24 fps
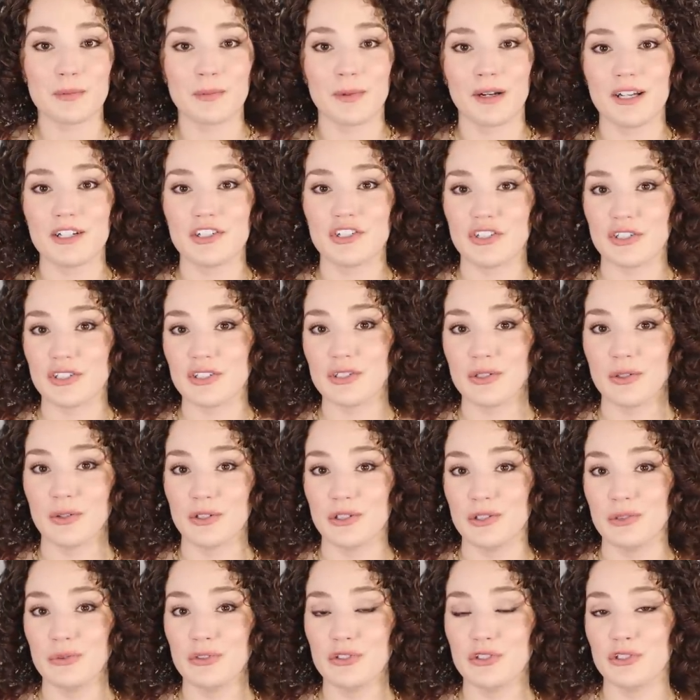but I just don't
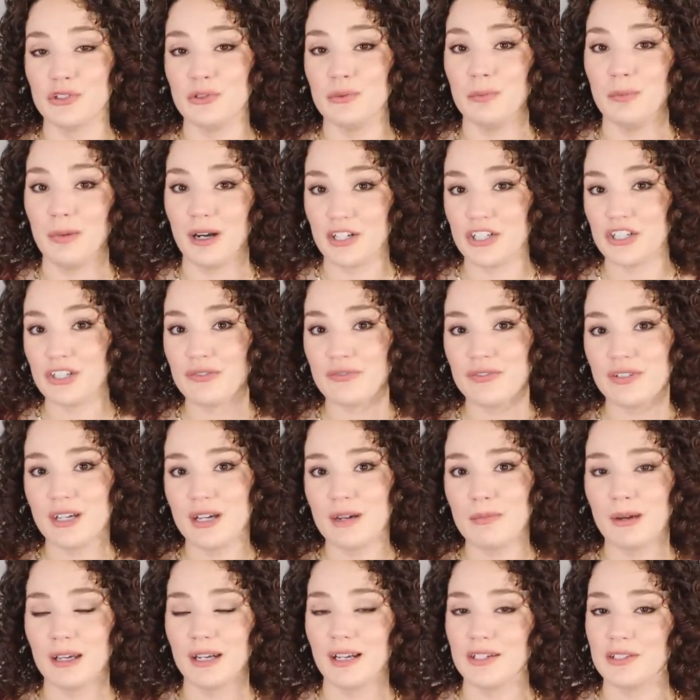use too much of
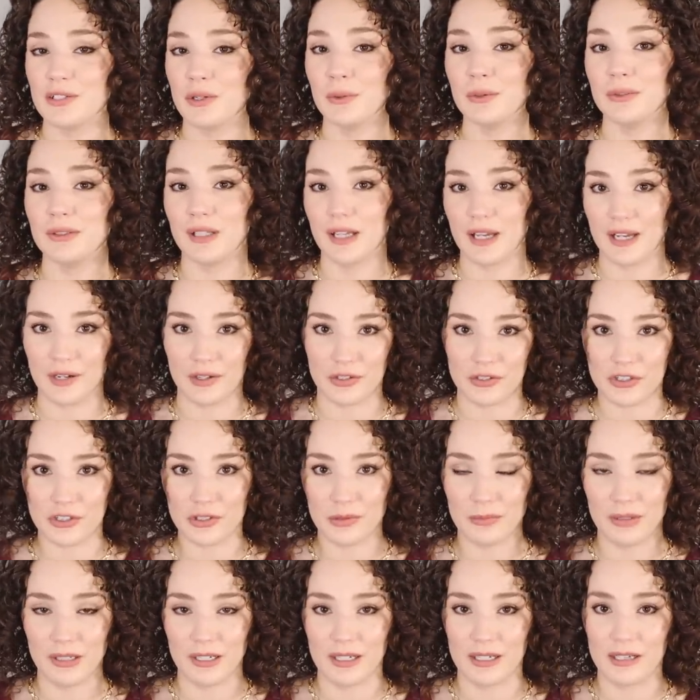them and I don't layer
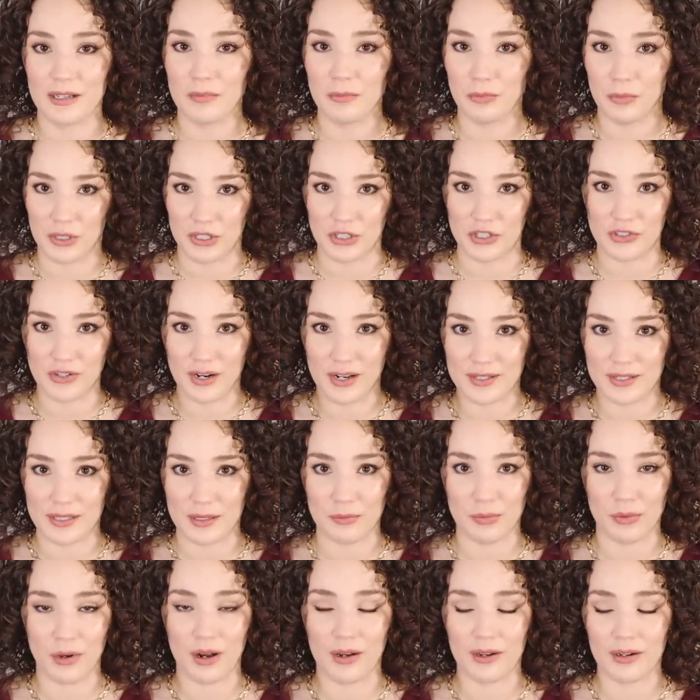too many
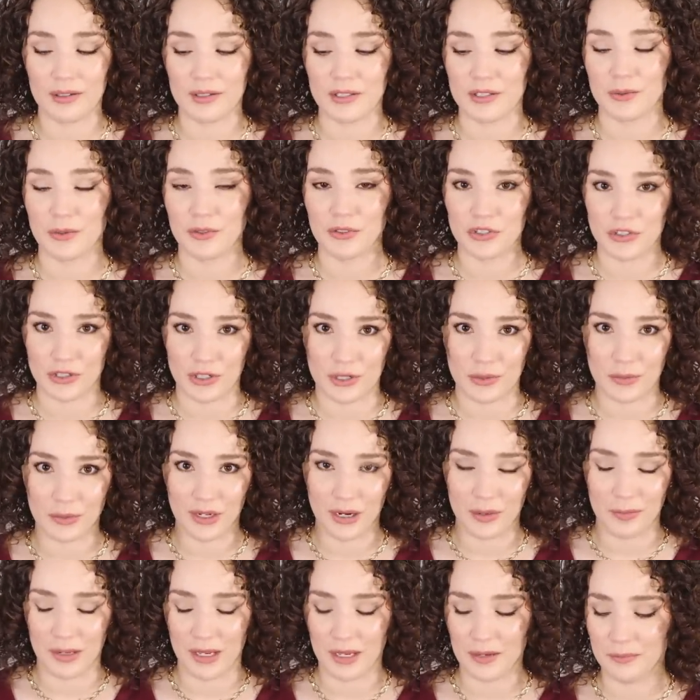moisturizing products. So I'll show you what
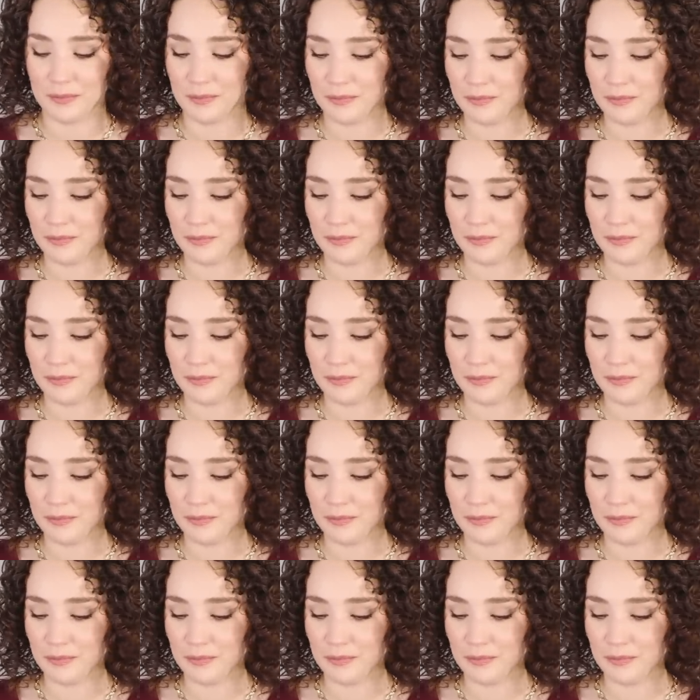I mean.